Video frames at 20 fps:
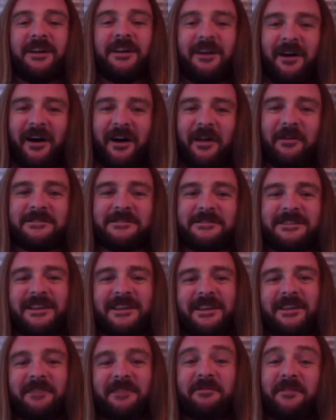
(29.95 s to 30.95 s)
I O
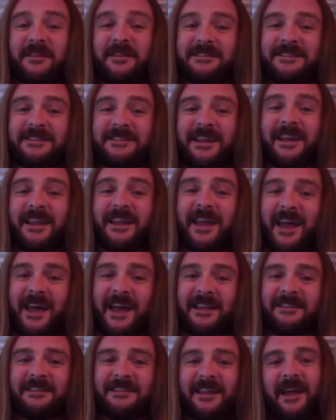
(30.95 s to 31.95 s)
T, fintech
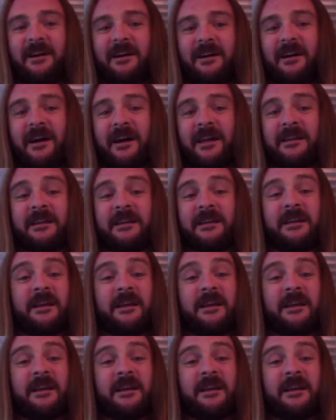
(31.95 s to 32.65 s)
and A I.